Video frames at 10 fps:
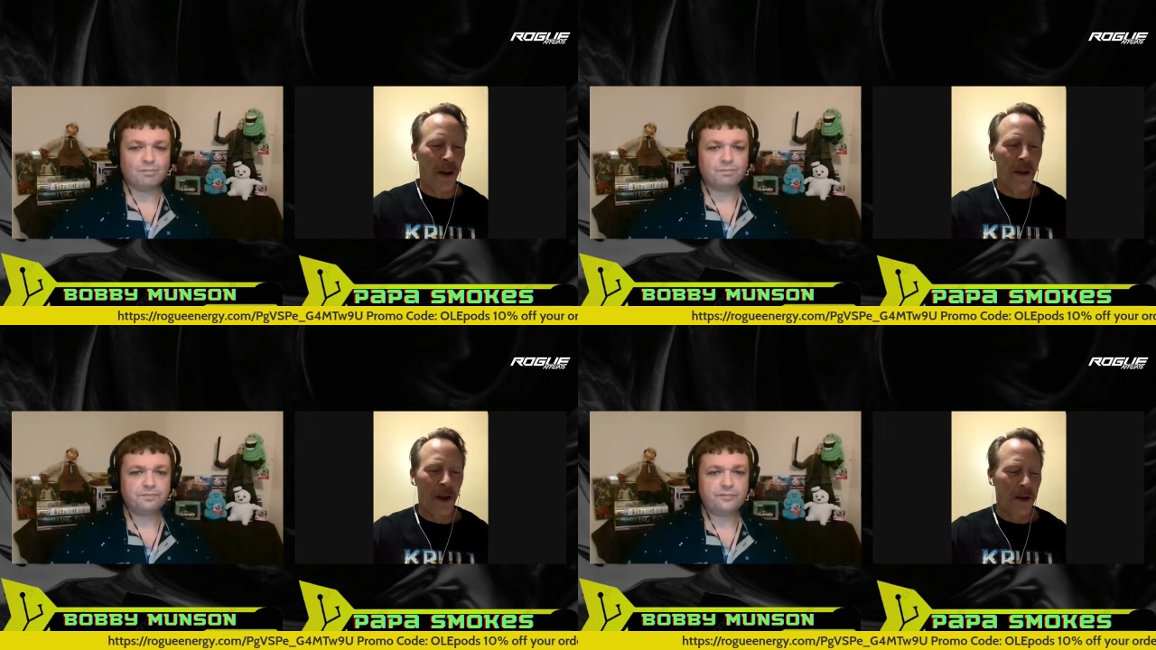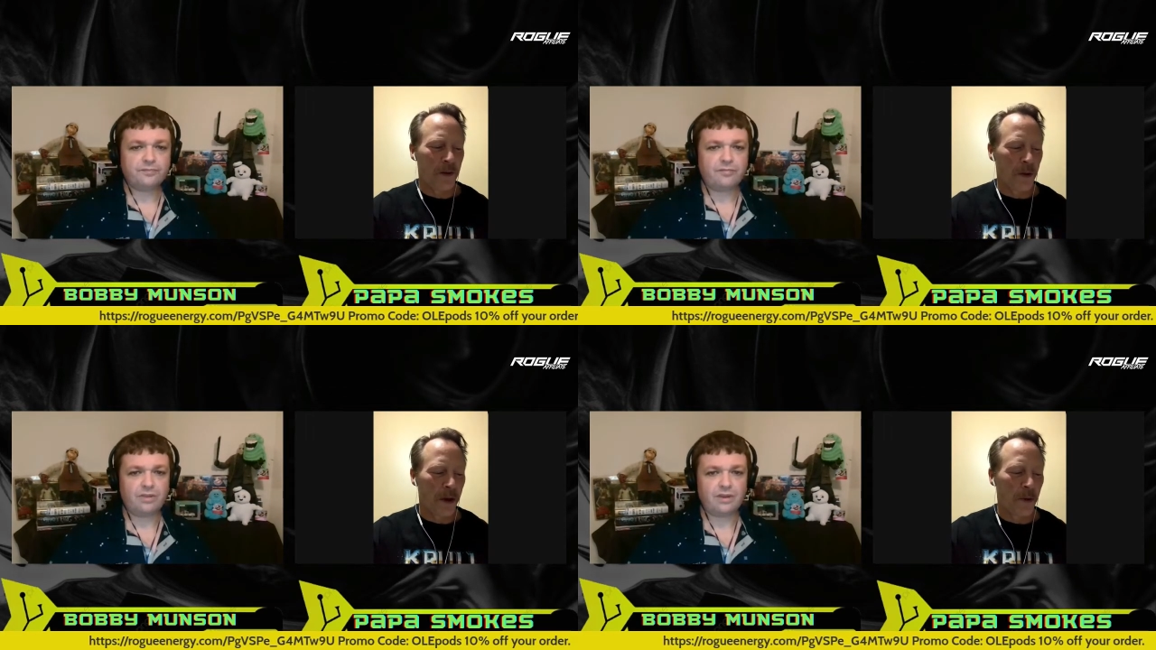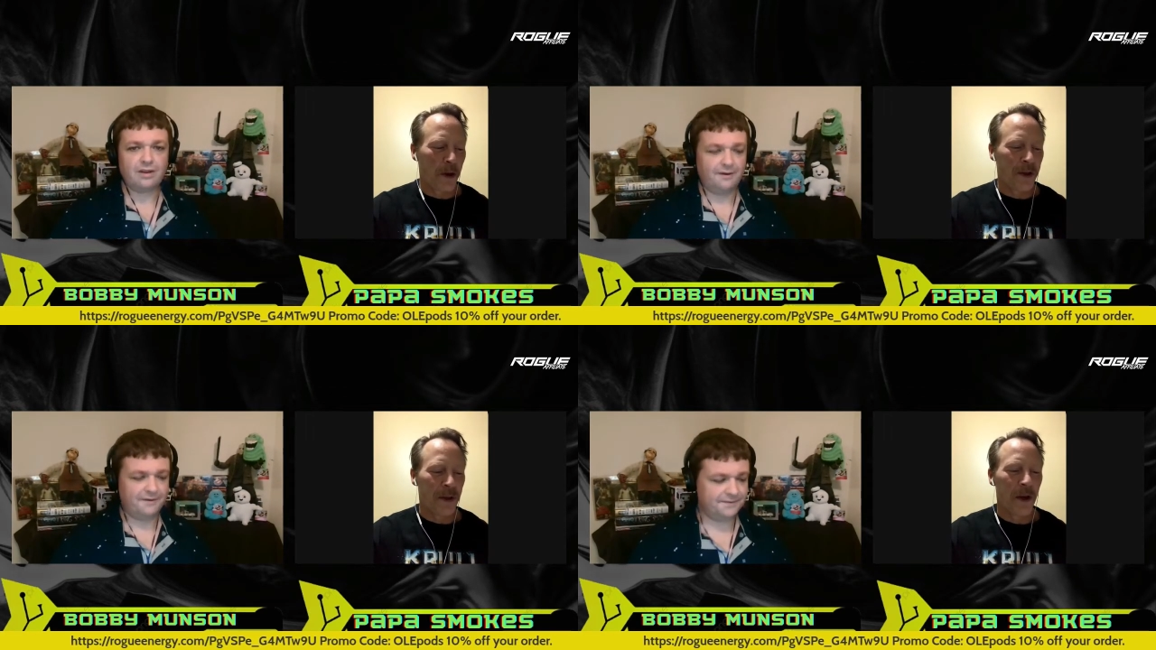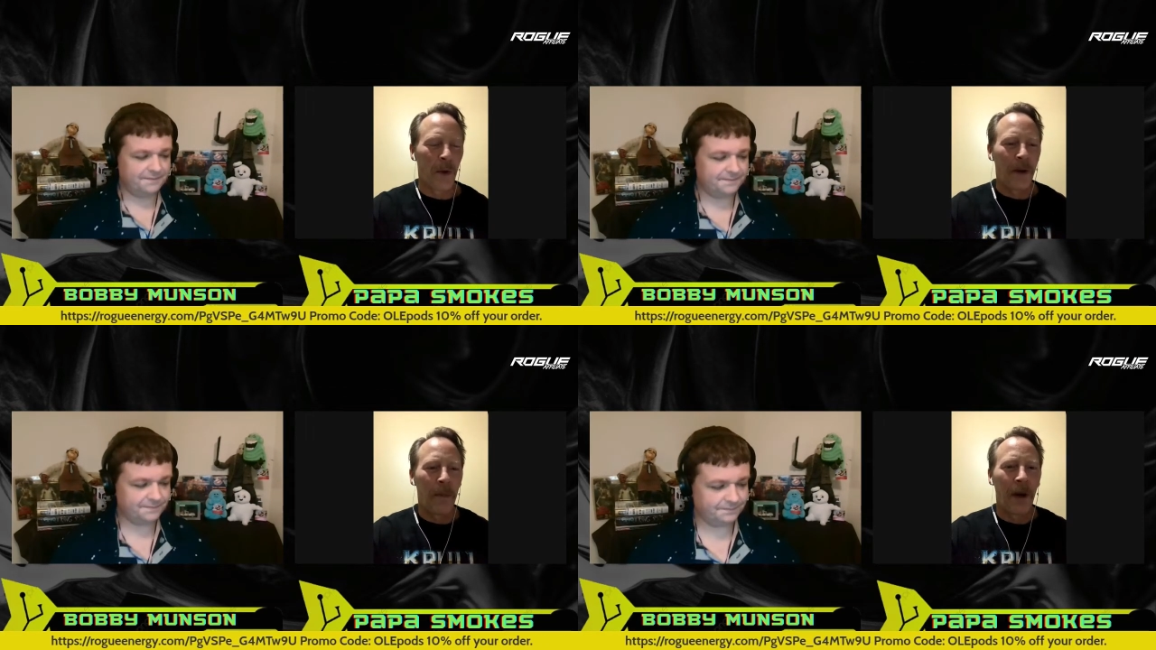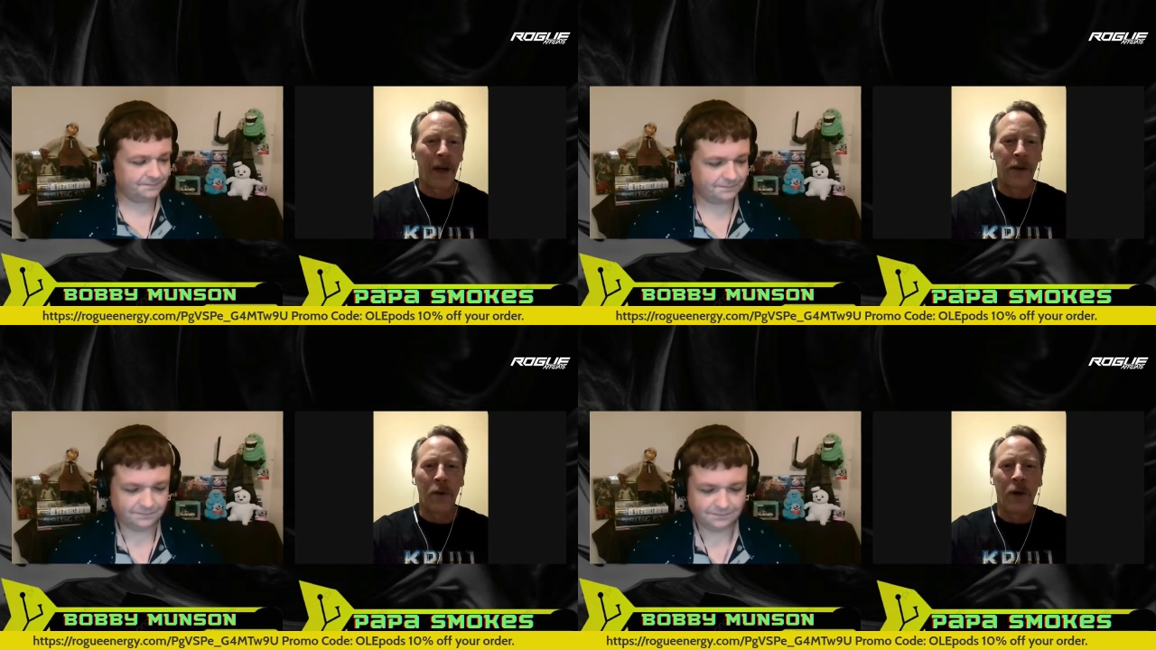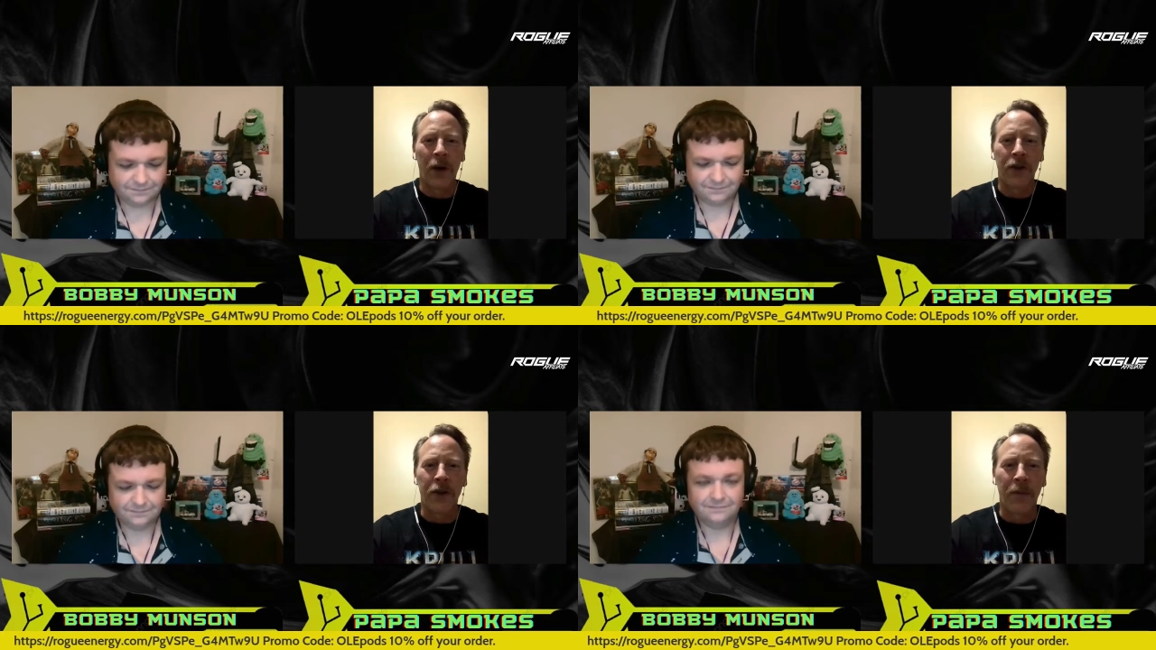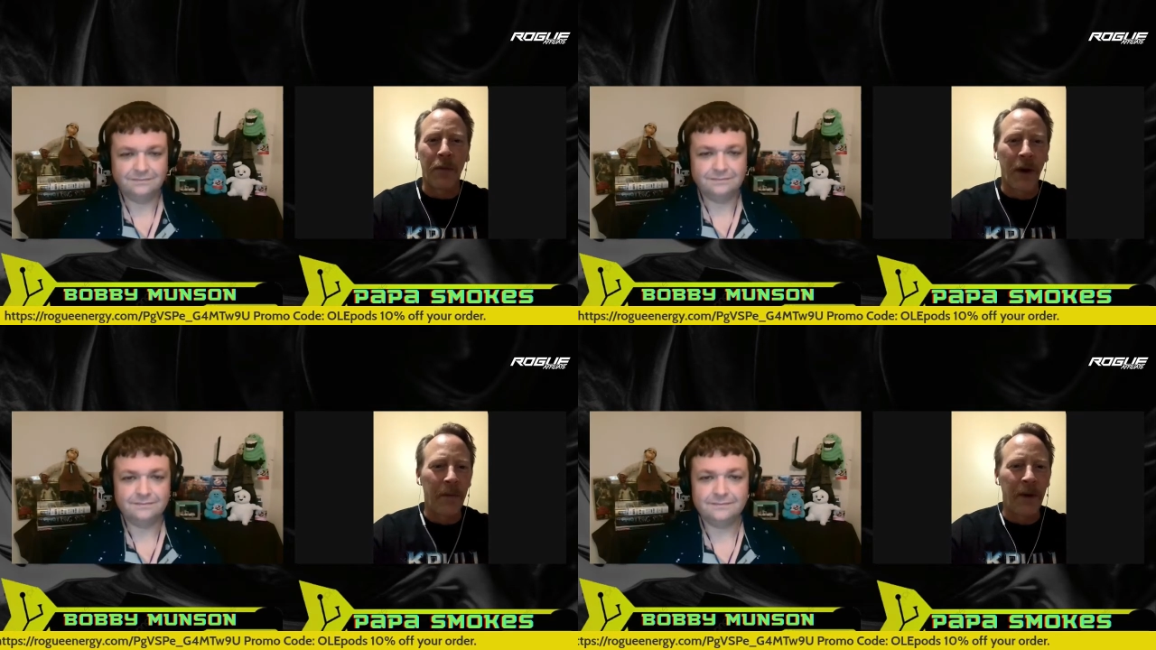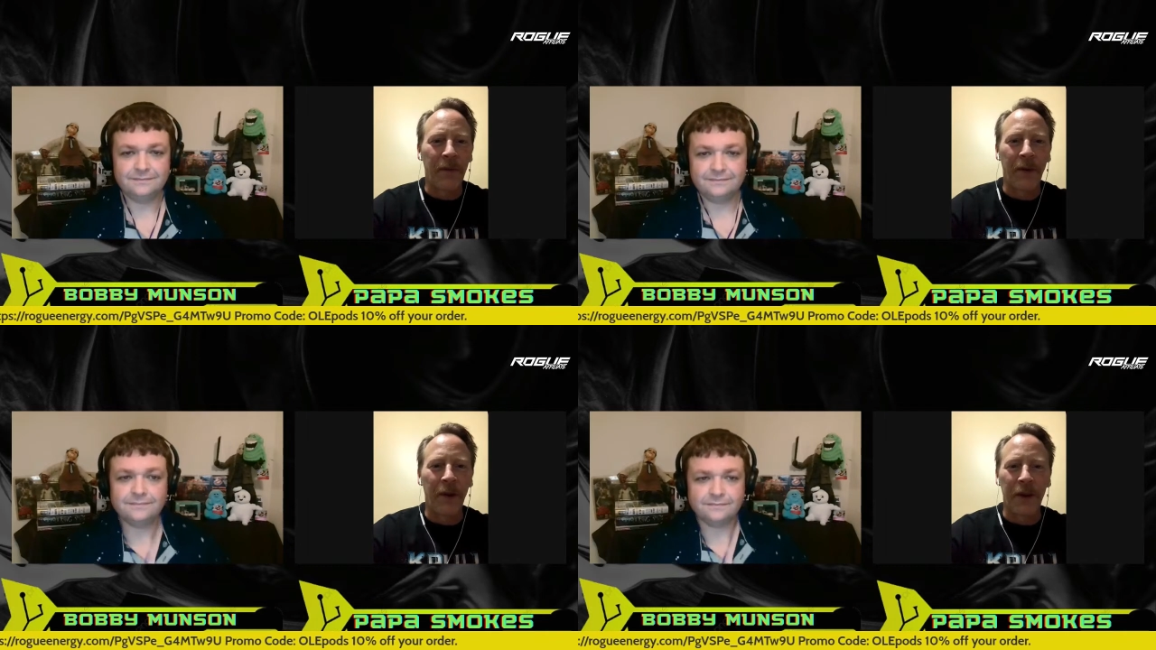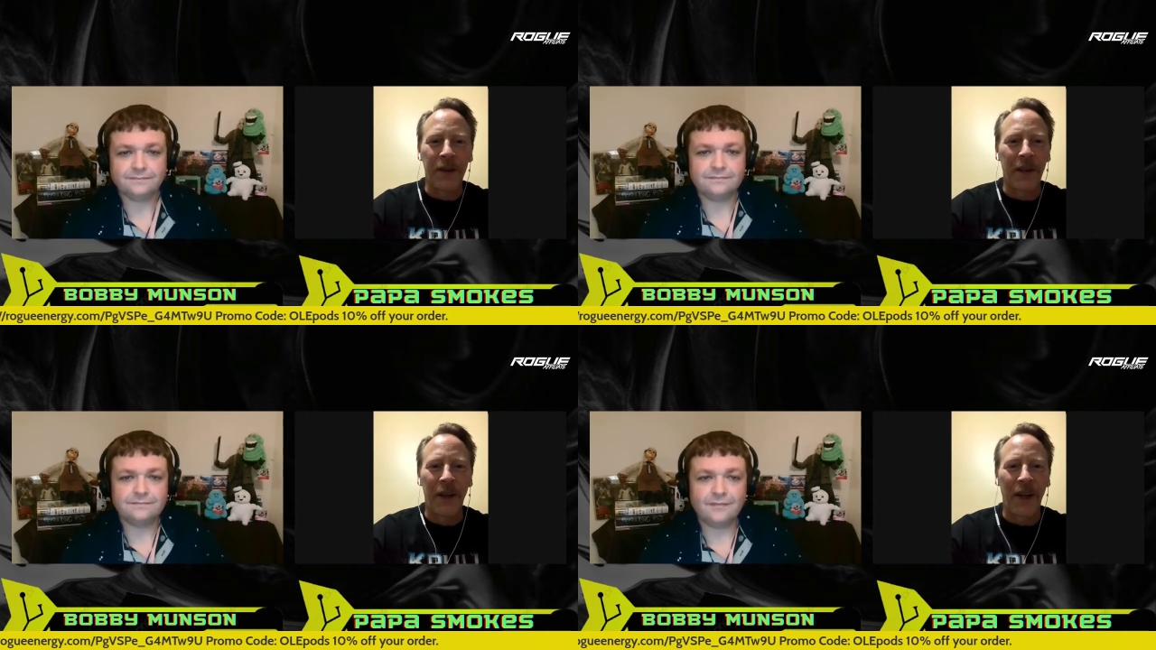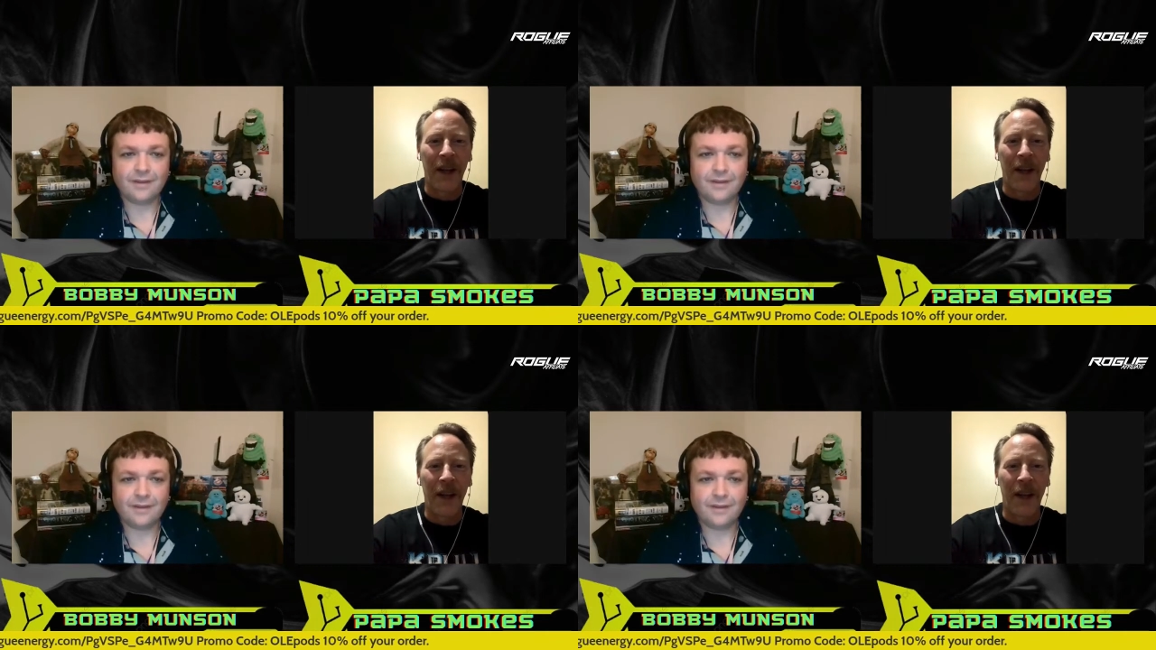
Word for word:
Speaker 1: that's one of the ones i went back to watch in prepping for this and it